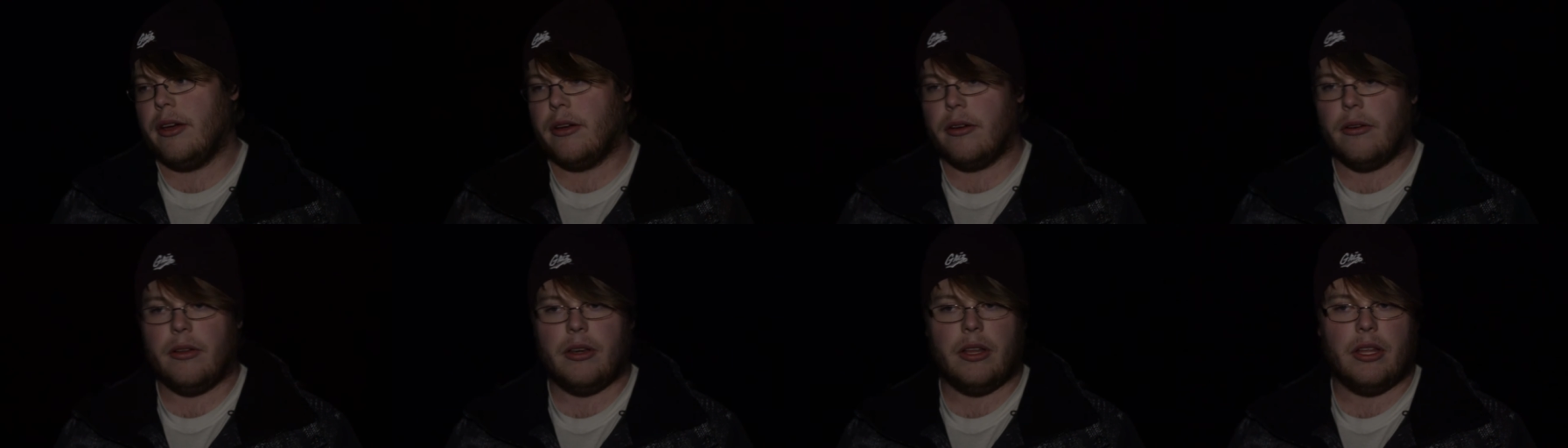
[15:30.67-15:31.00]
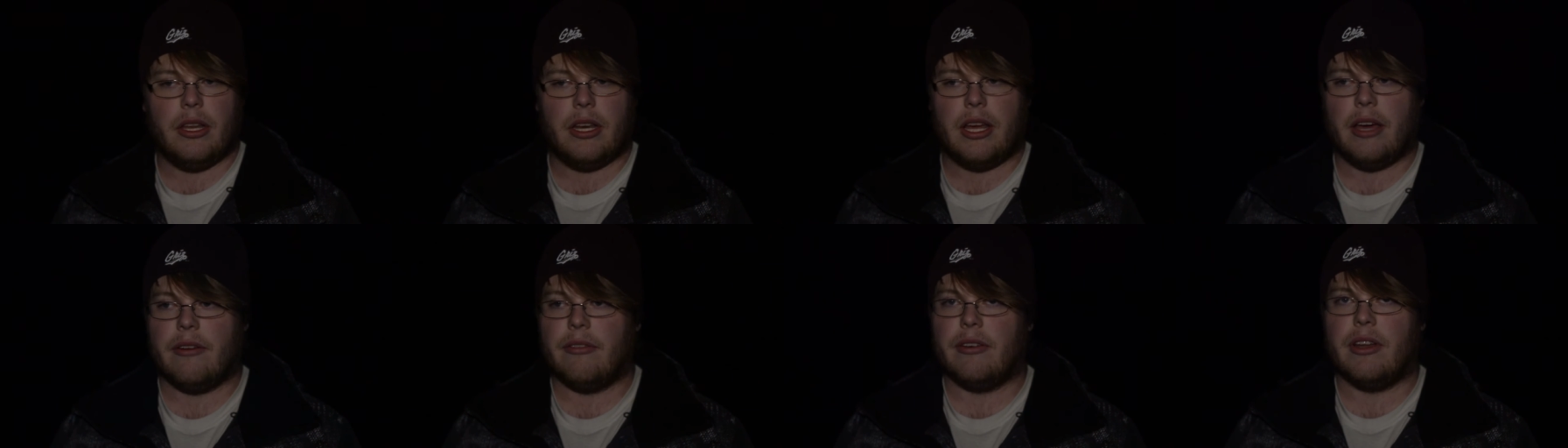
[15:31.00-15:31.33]
We
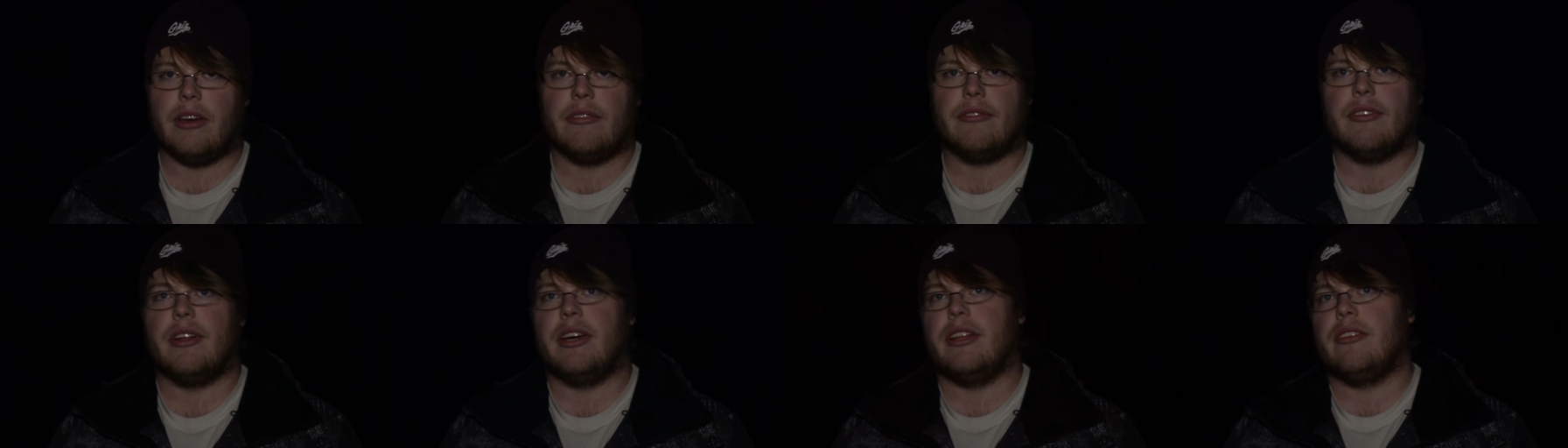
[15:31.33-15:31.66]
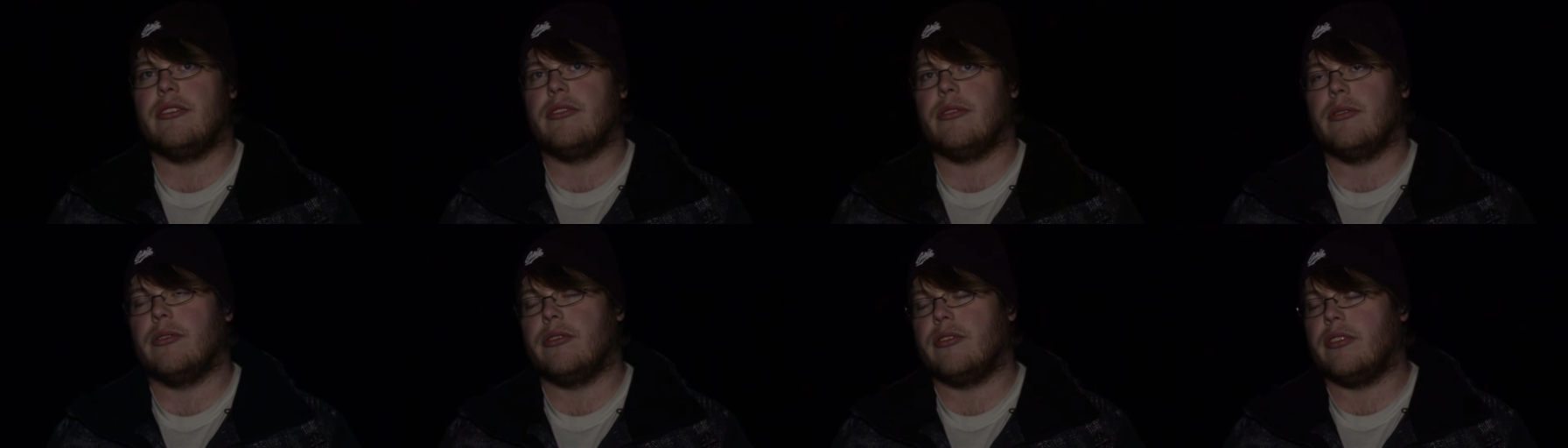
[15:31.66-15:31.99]
didn't have enough light
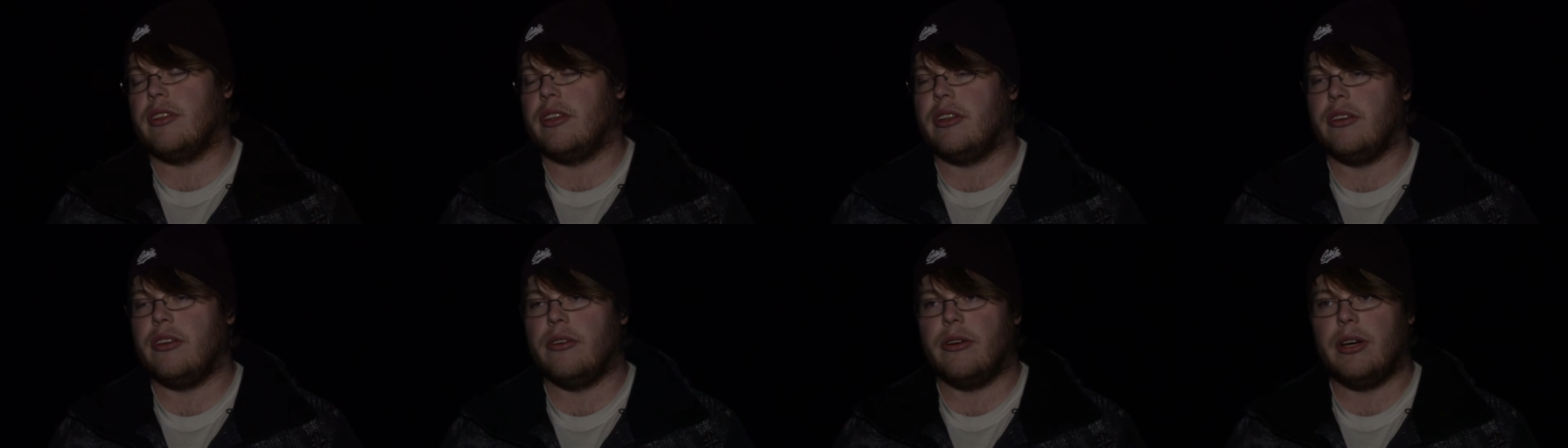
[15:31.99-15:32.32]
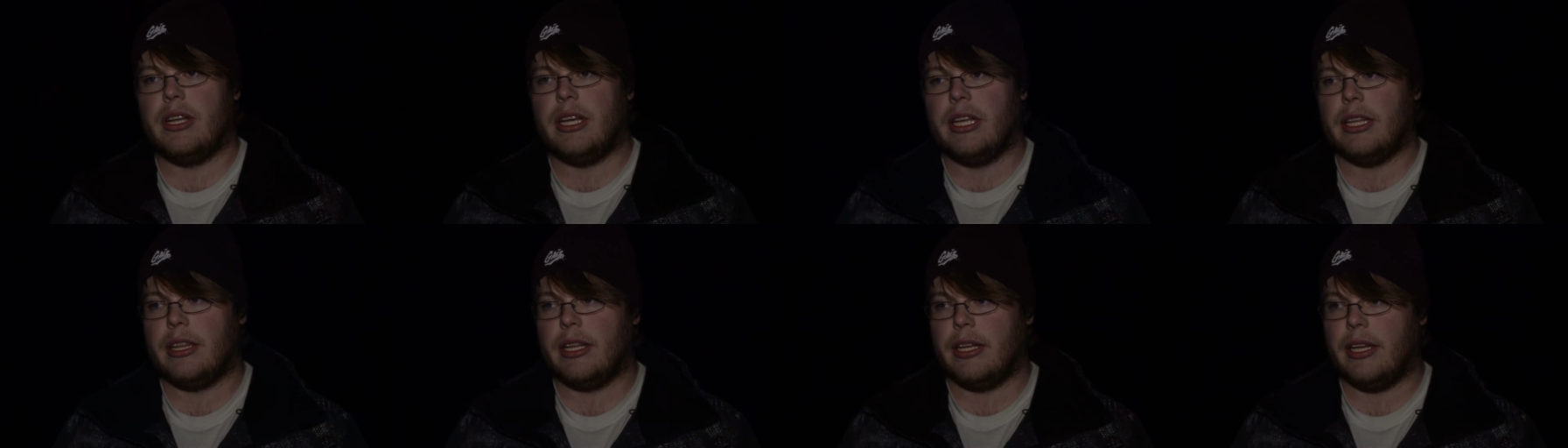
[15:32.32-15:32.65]
source to do
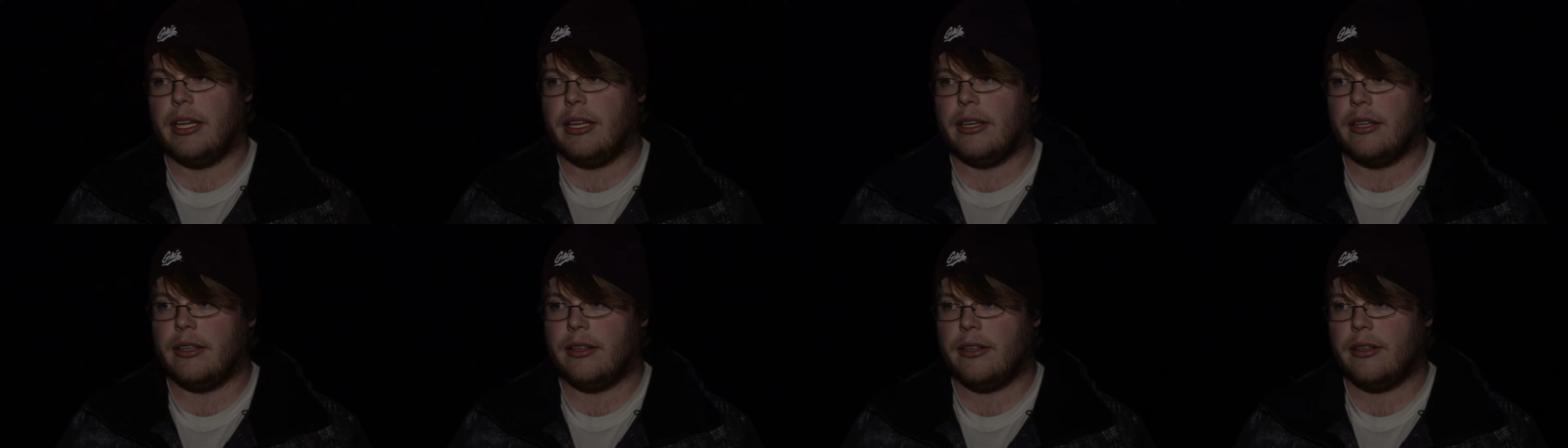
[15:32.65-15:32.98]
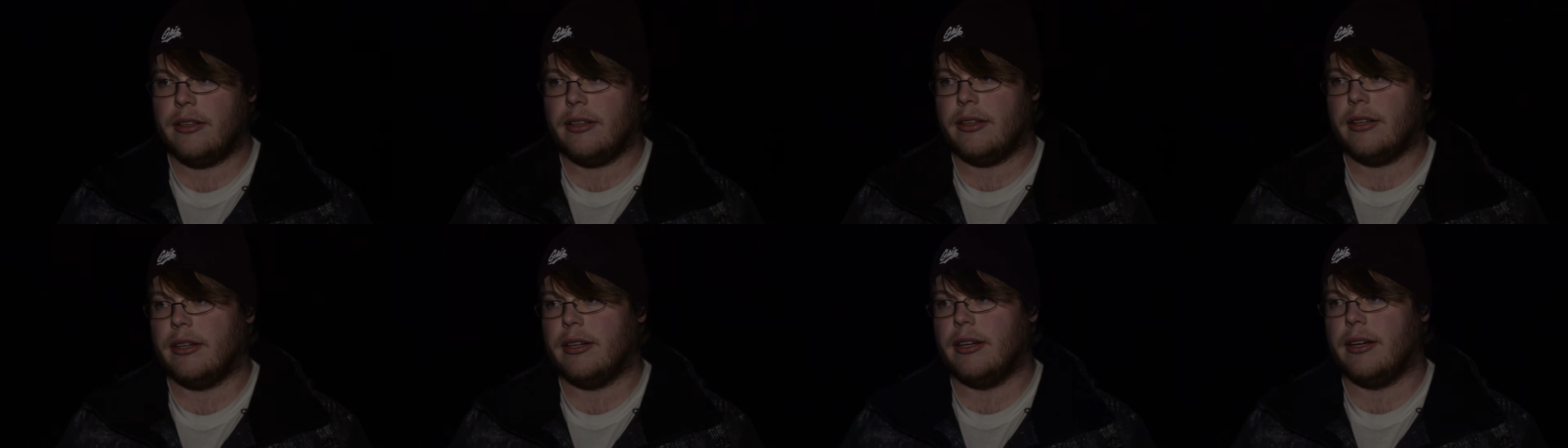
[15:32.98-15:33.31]
anything.
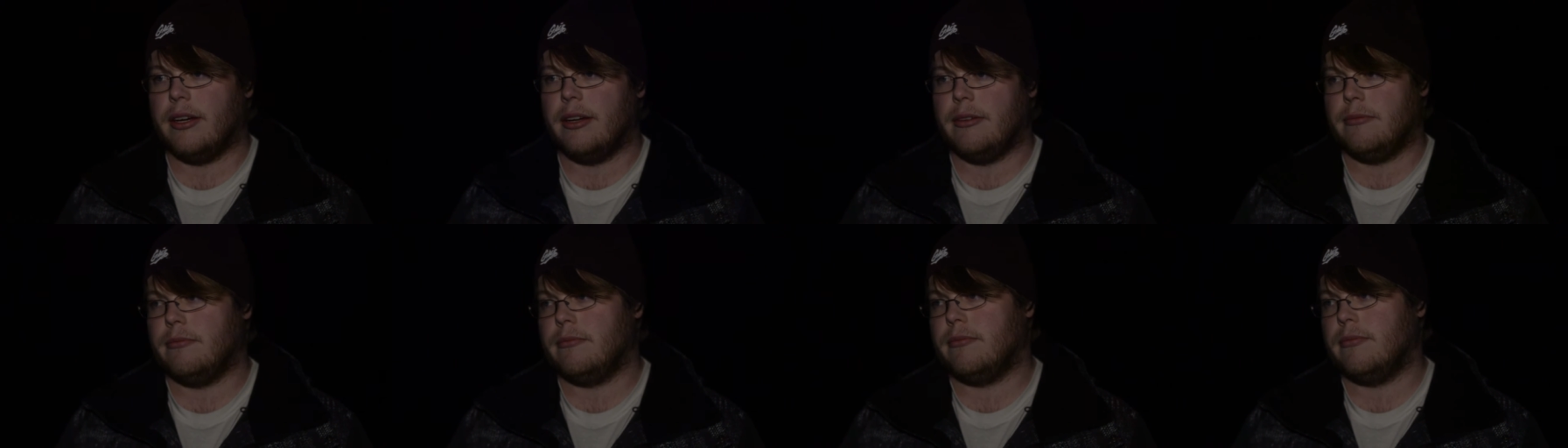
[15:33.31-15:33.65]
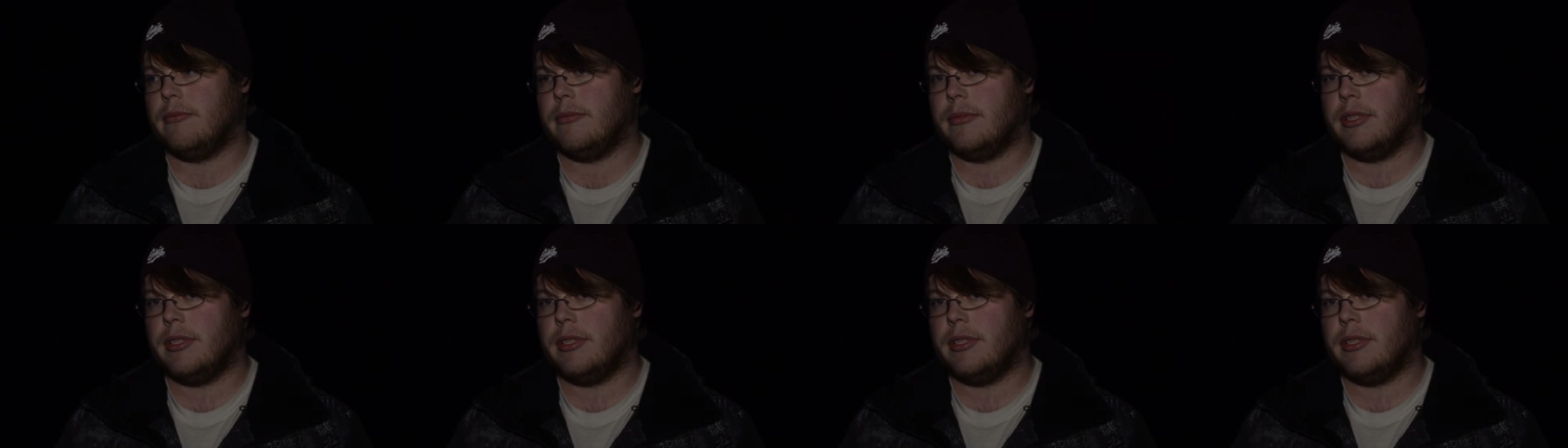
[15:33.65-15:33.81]
Um,